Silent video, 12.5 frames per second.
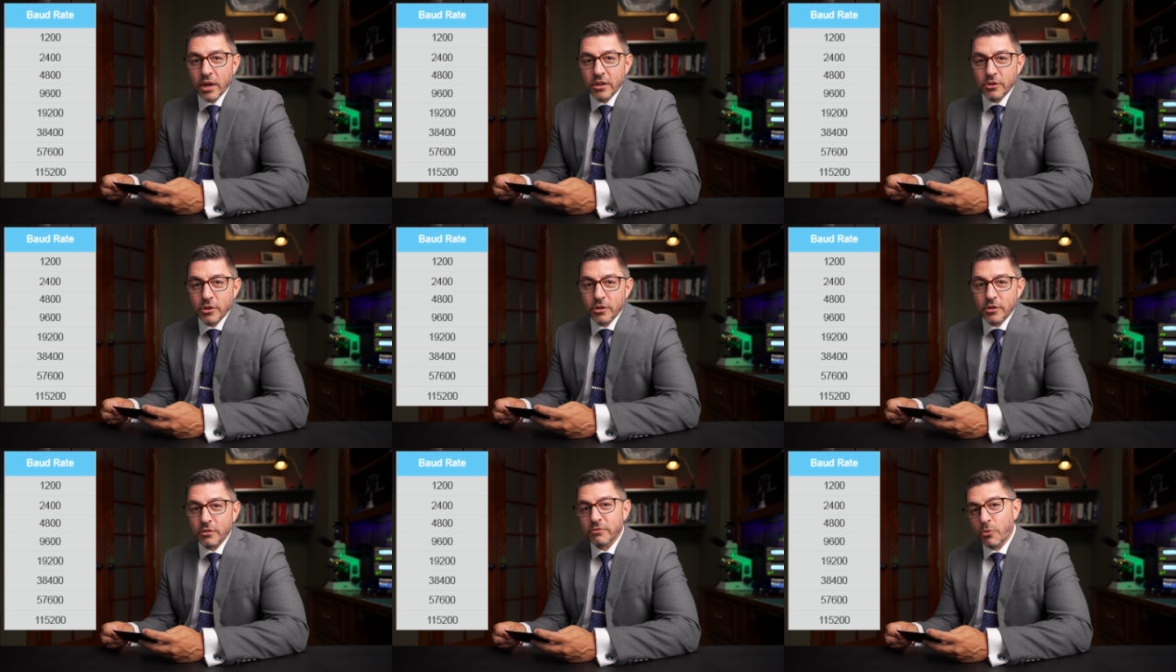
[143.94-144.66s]

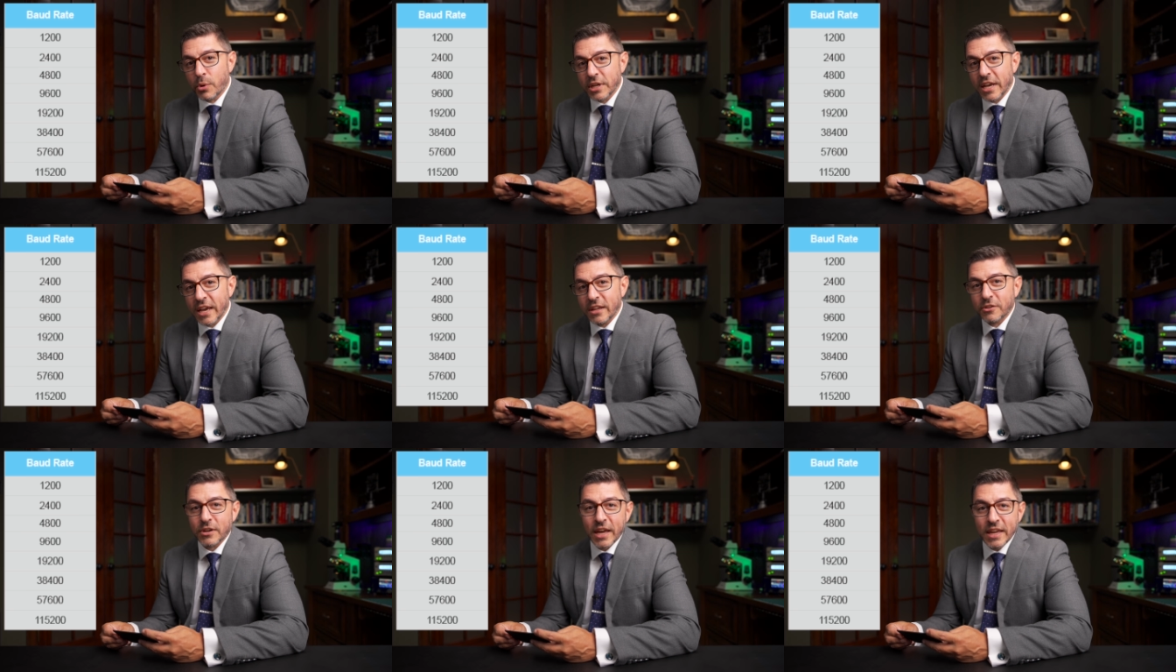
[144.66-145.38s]
hundred or forty-eight
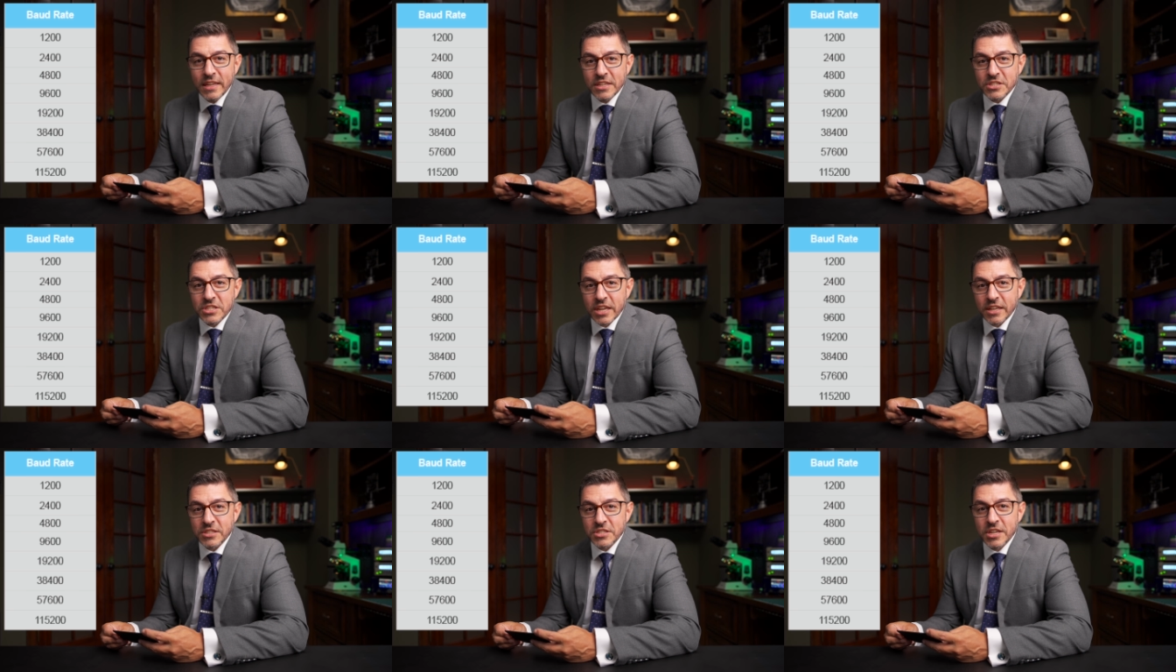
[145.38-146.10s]
or
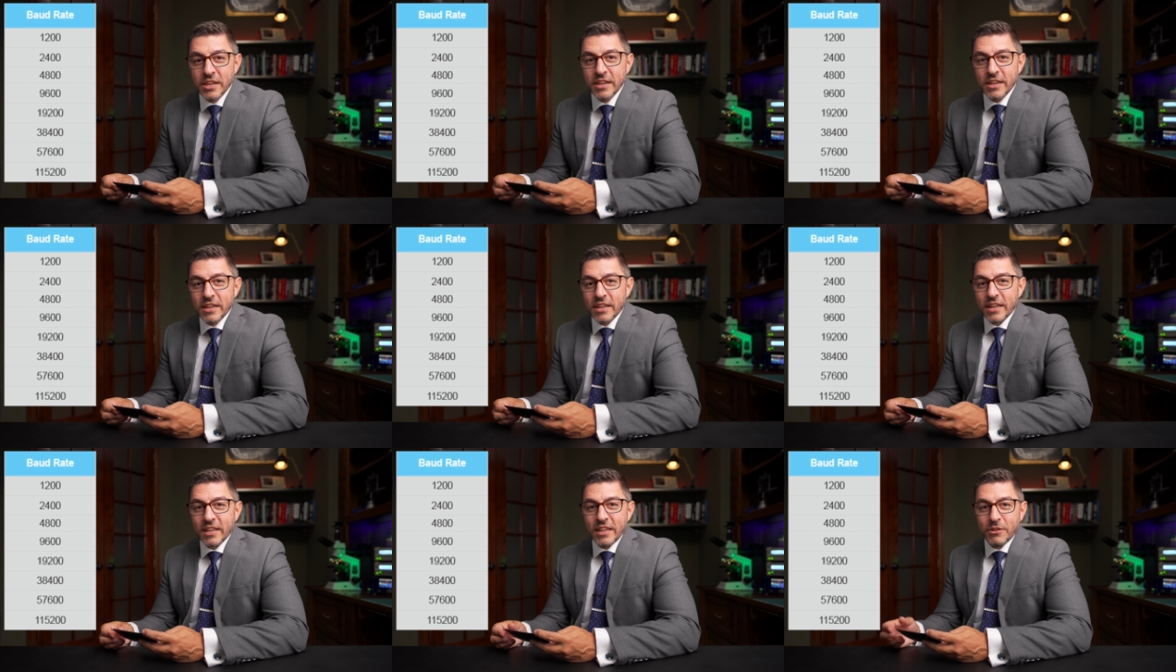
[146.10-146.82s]
ninety-six.
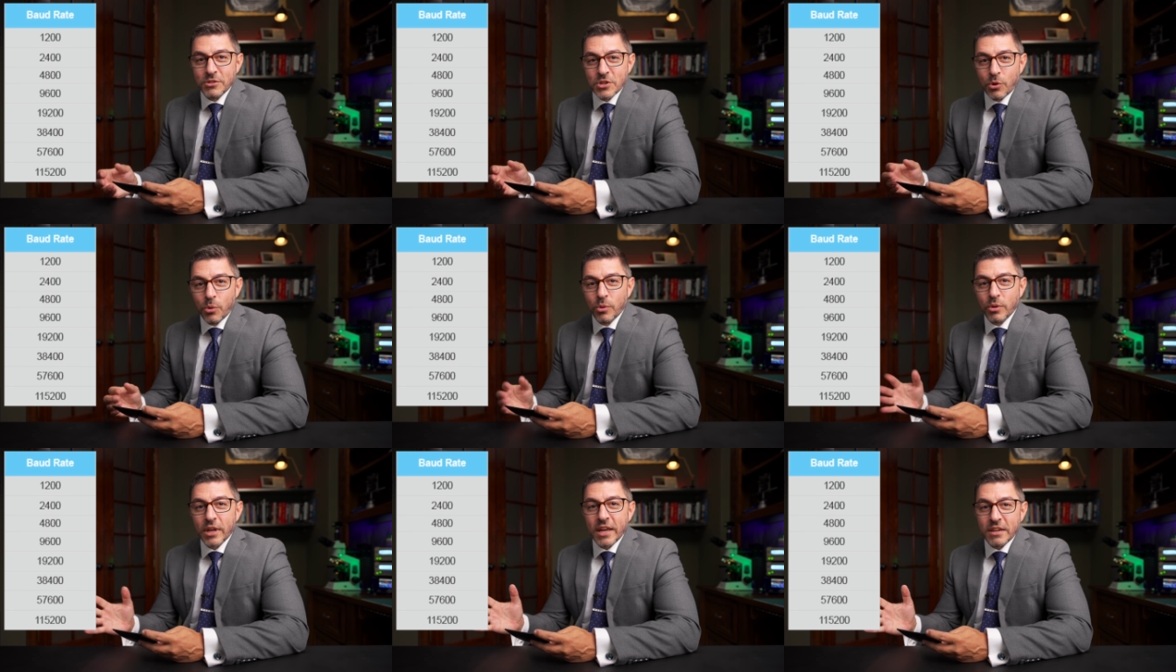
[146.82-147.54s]
Uh, you know, it's a
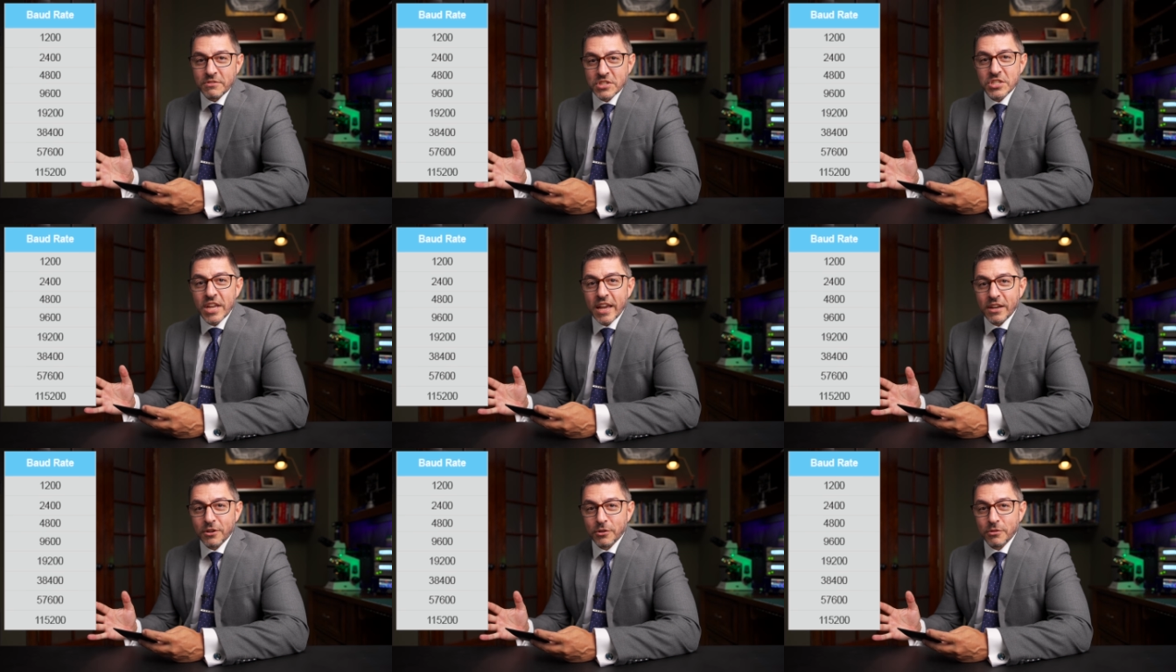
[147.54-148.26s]
whole kind of
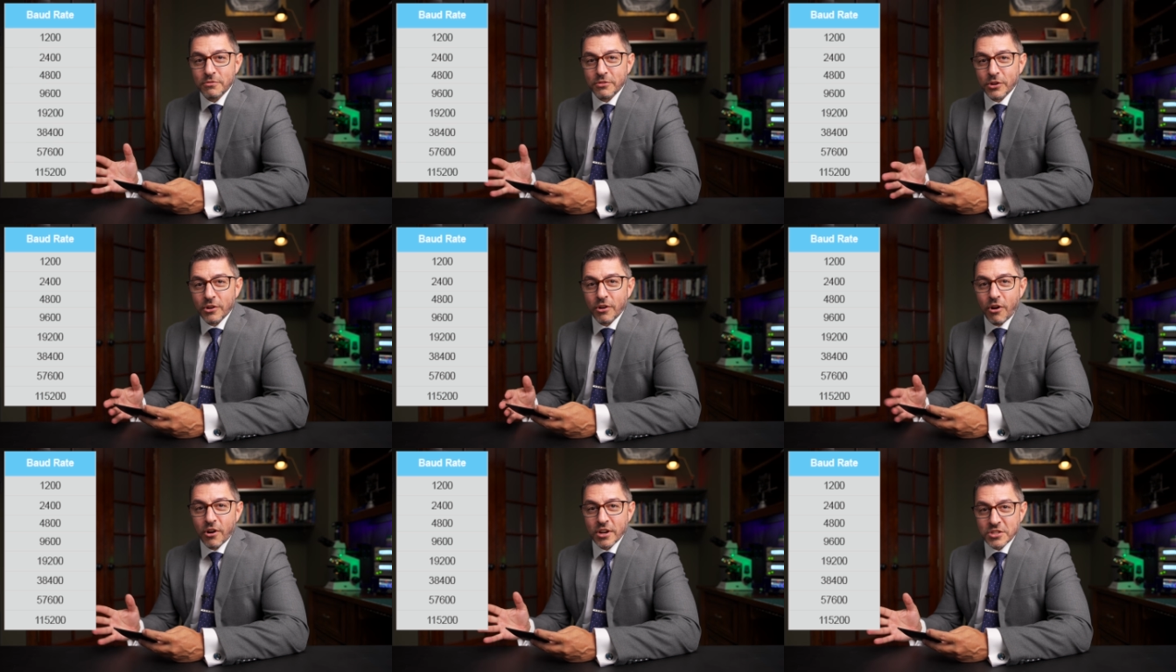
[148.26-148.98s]
standard for
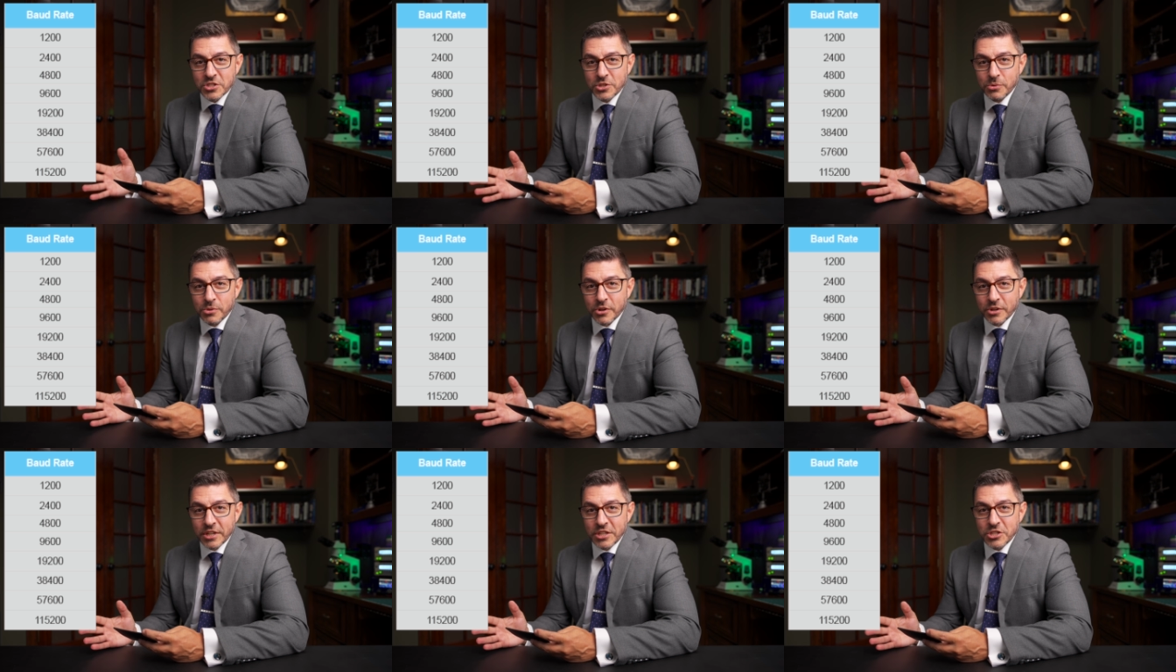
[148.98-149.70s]
R S two
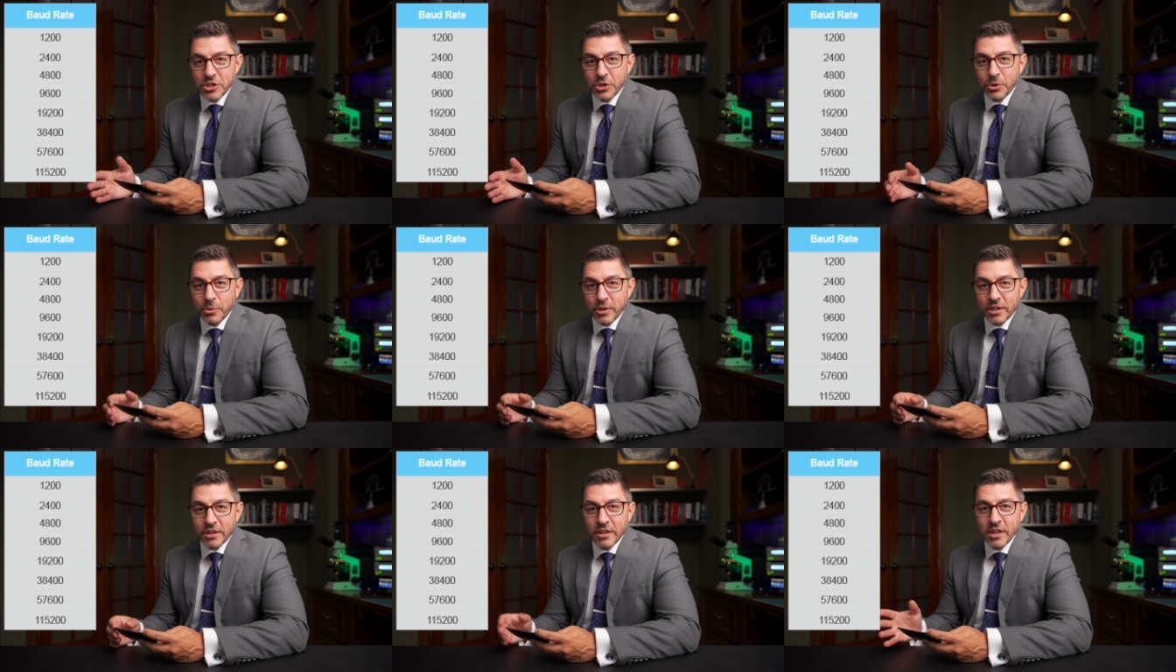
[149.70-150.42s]
thirty-two
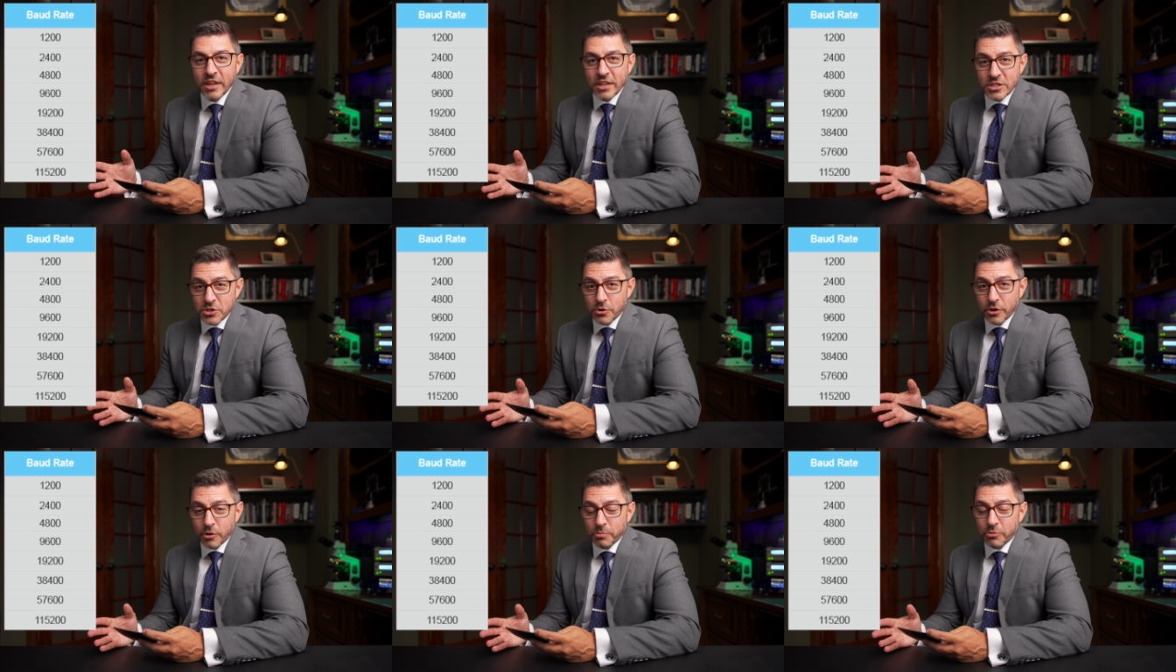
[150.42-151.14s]
and serial